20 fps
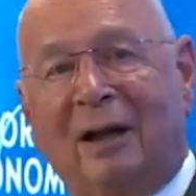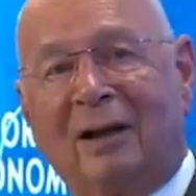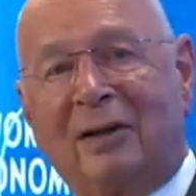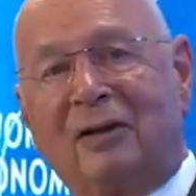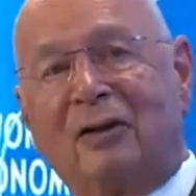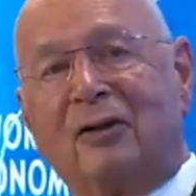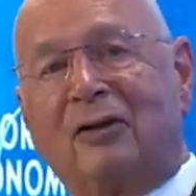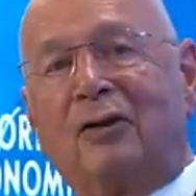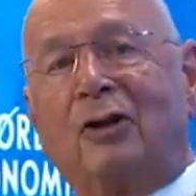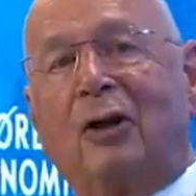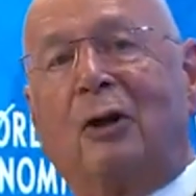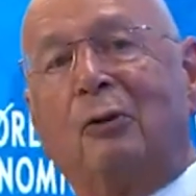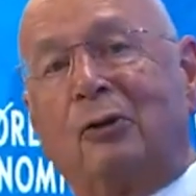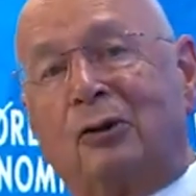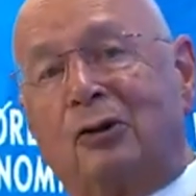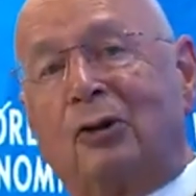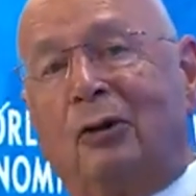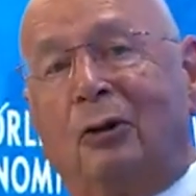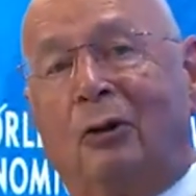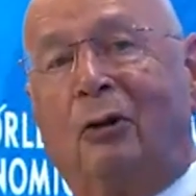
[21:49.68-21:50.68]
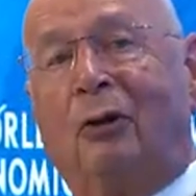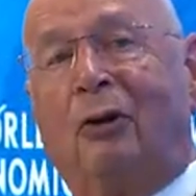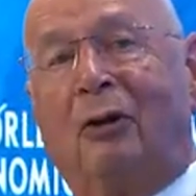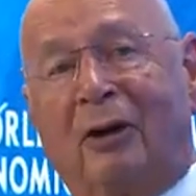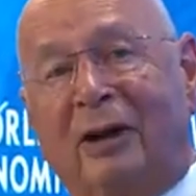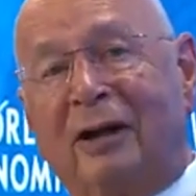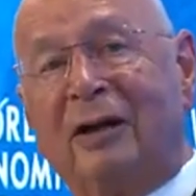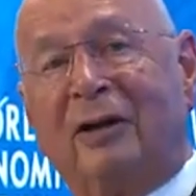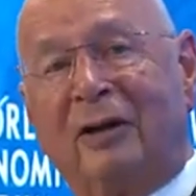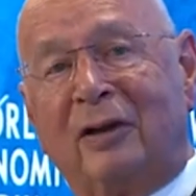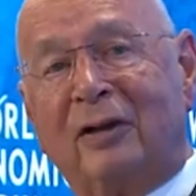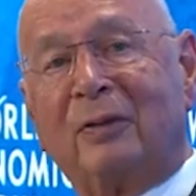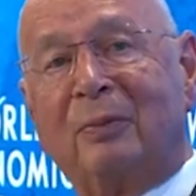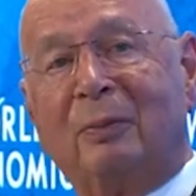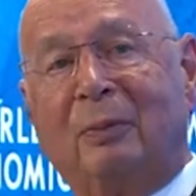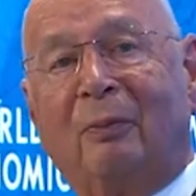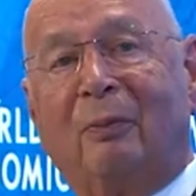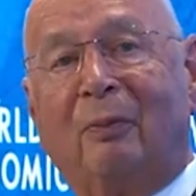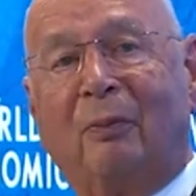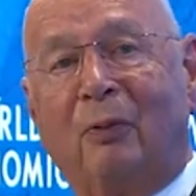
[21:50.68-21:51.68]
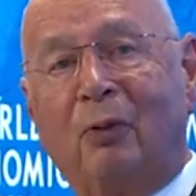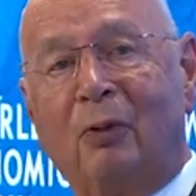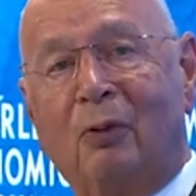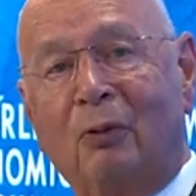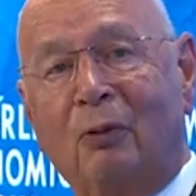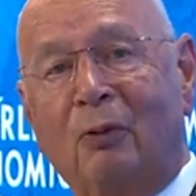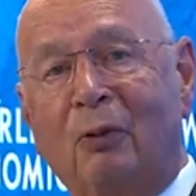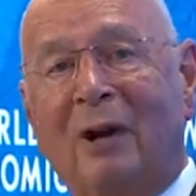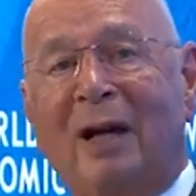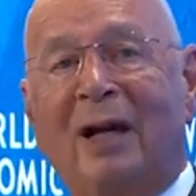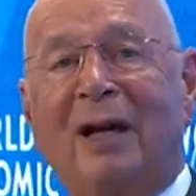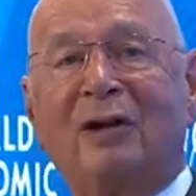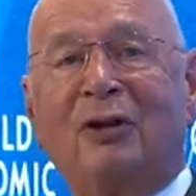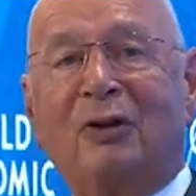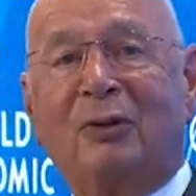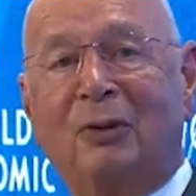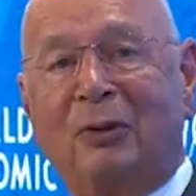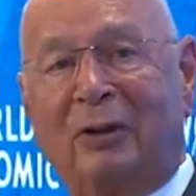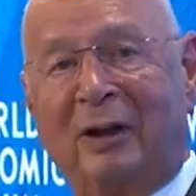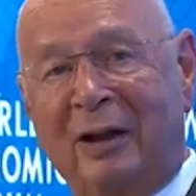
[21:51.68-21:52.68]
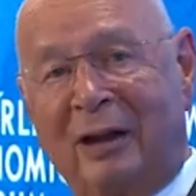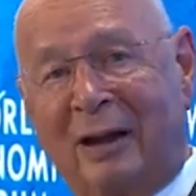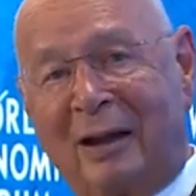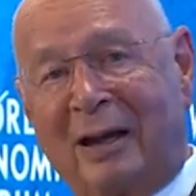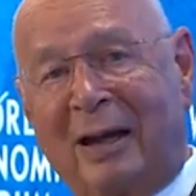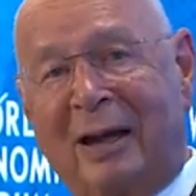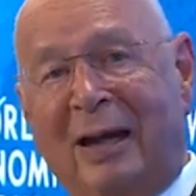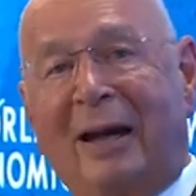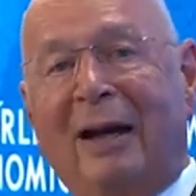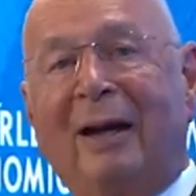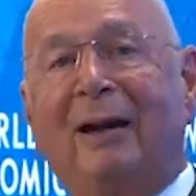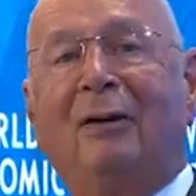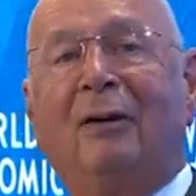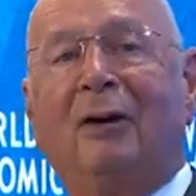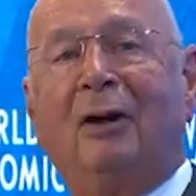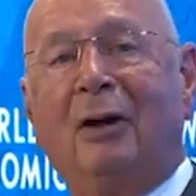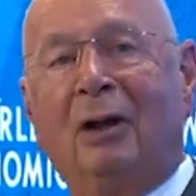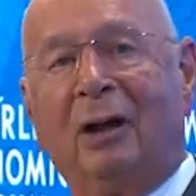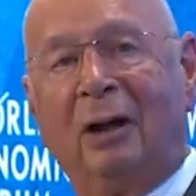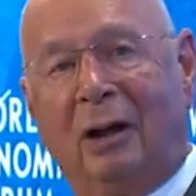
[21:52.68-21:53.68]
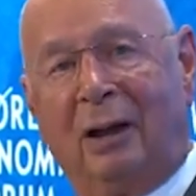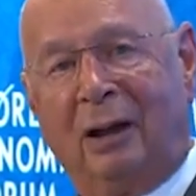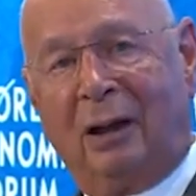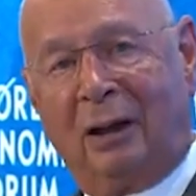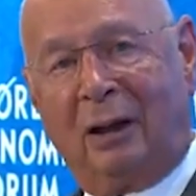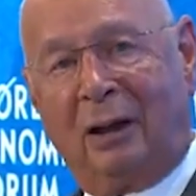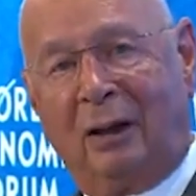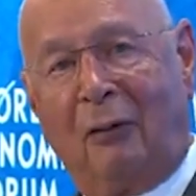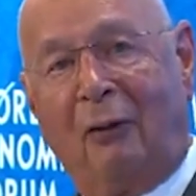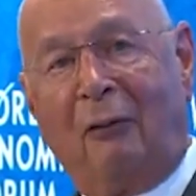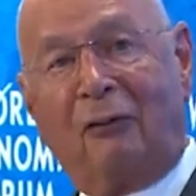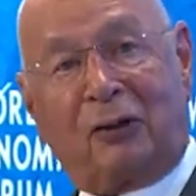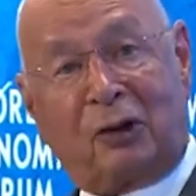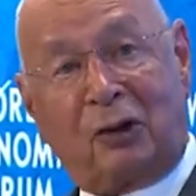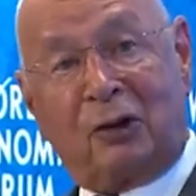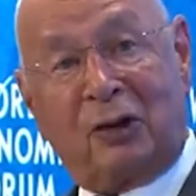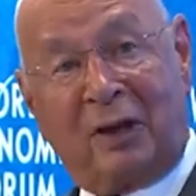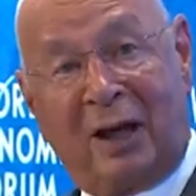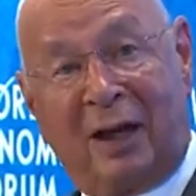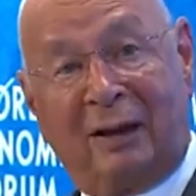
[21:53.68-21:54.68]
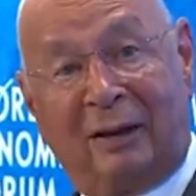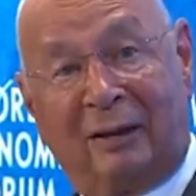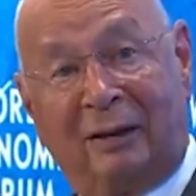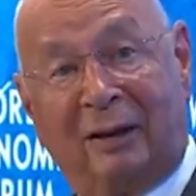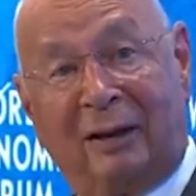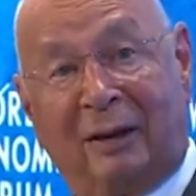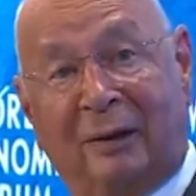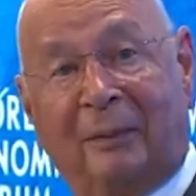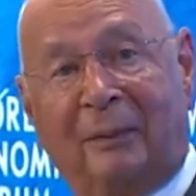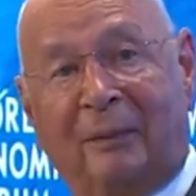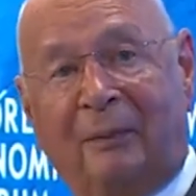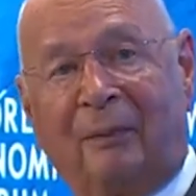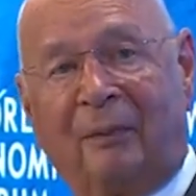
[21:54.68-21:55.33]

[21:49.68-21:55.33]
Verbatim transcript: as a social organism absolutely. Who has to take care uh, of society.